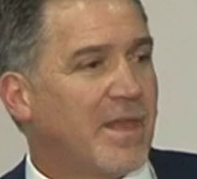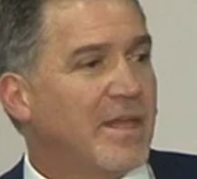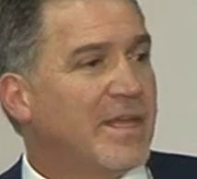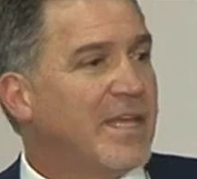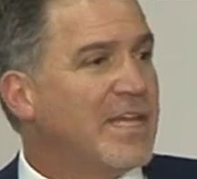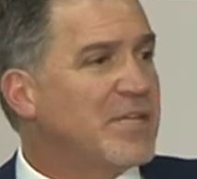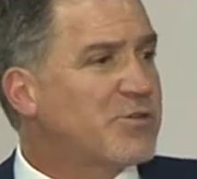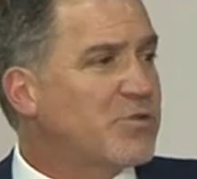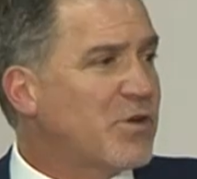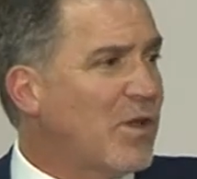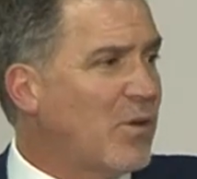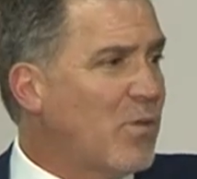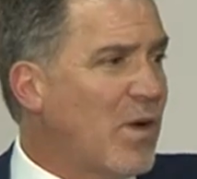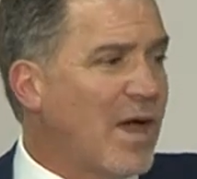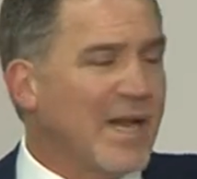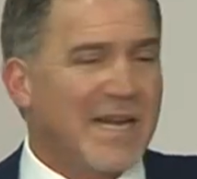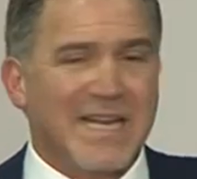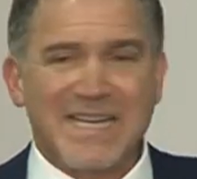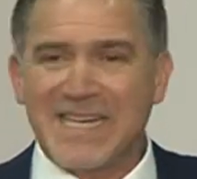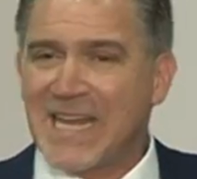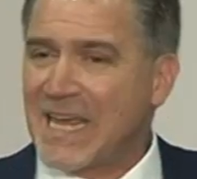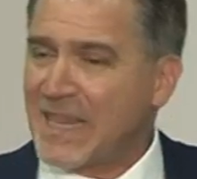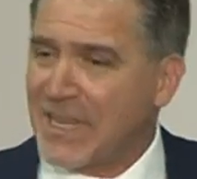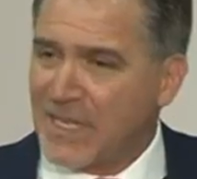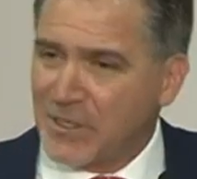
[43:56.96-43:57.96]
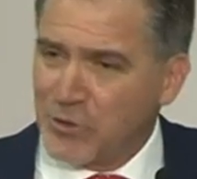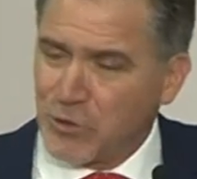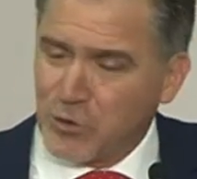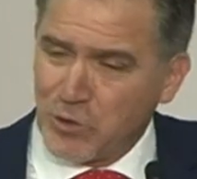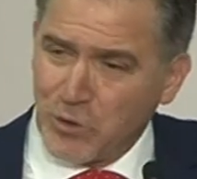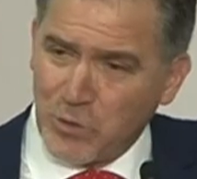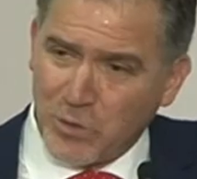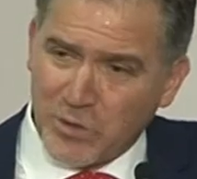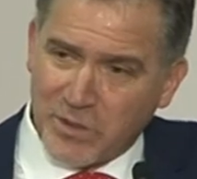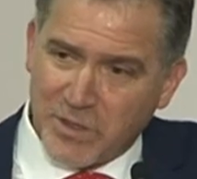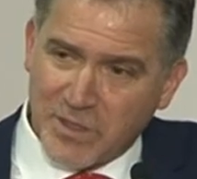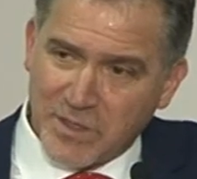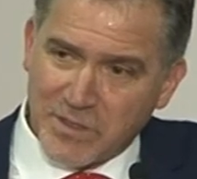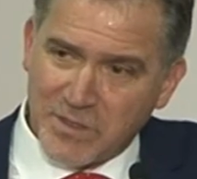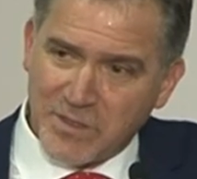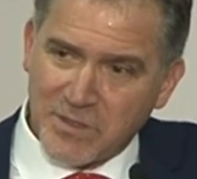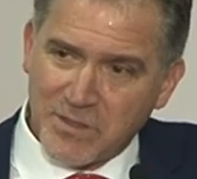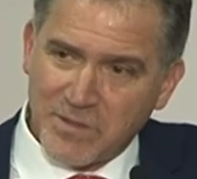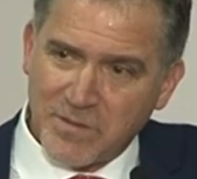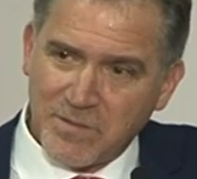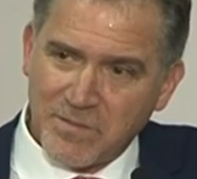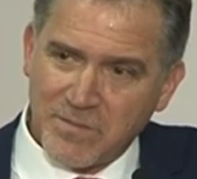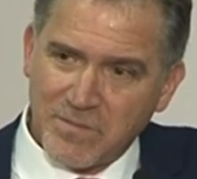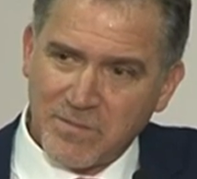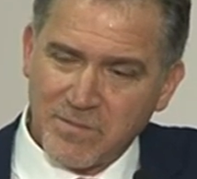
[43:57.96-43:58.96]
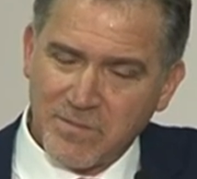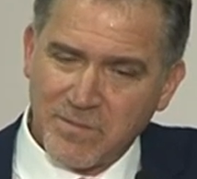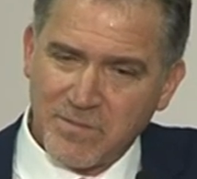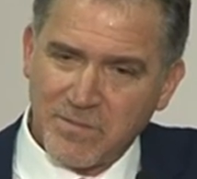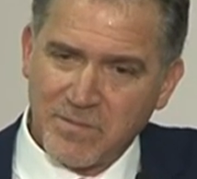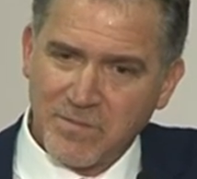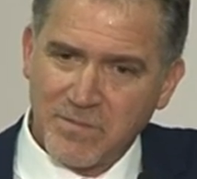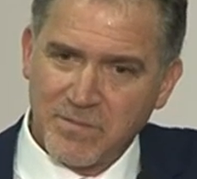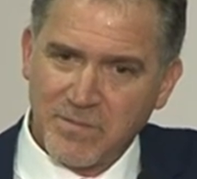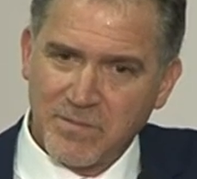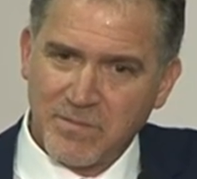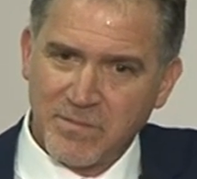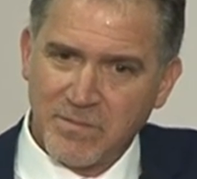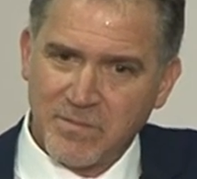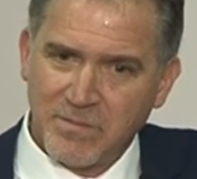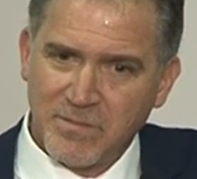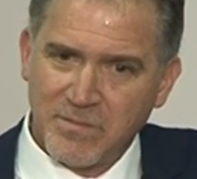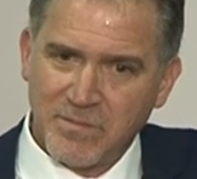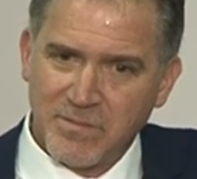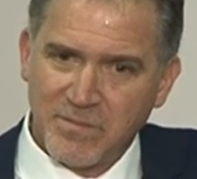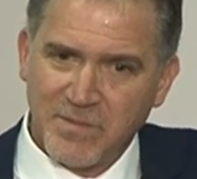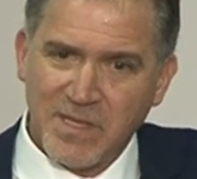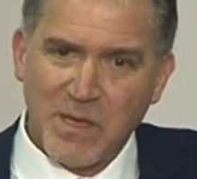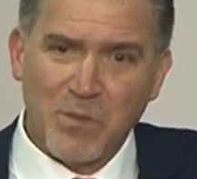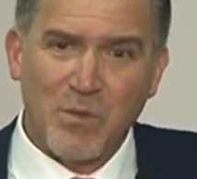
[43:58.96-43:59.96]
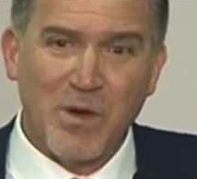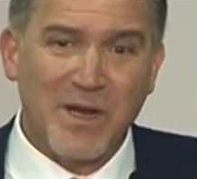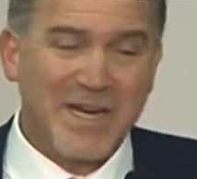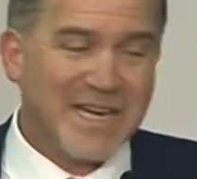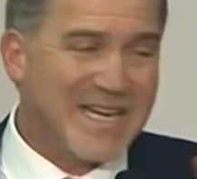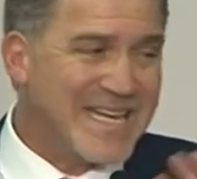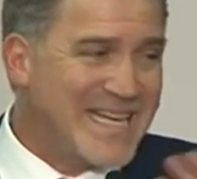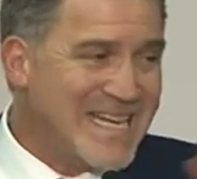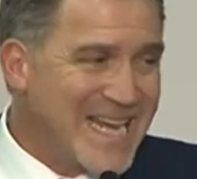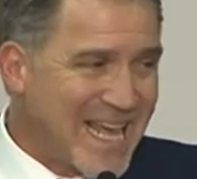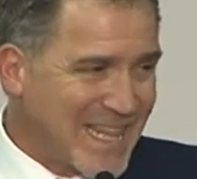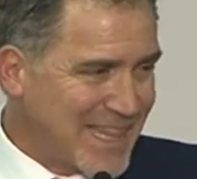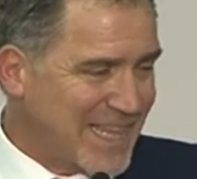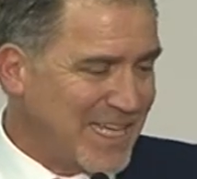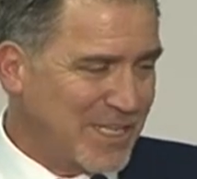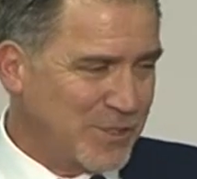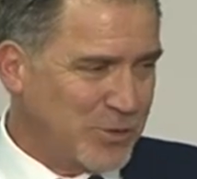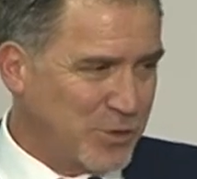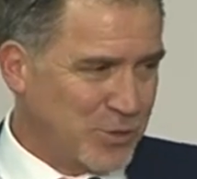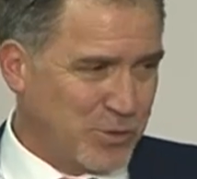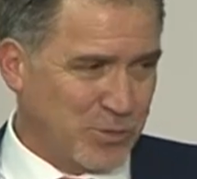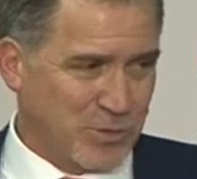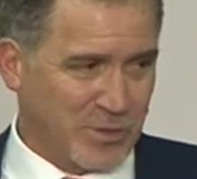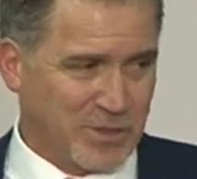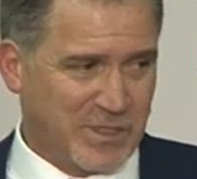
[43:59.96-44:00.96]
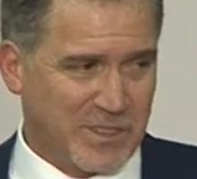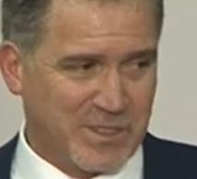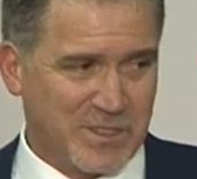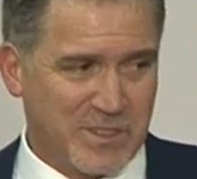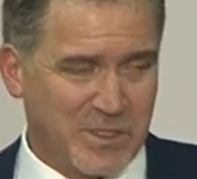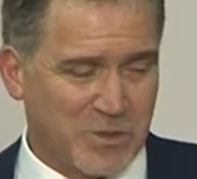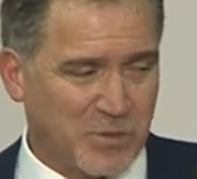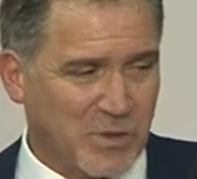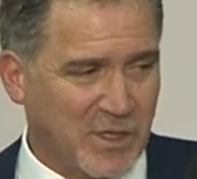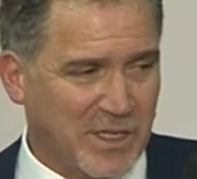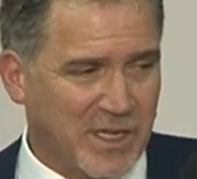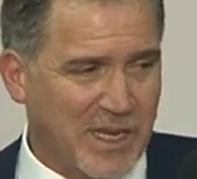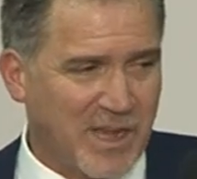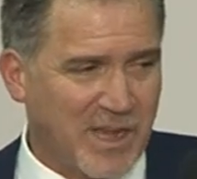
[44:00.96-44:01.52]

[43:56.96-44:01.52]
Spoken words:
Israel wanted nothing to do with this. They wanted nothing to do with this Israeli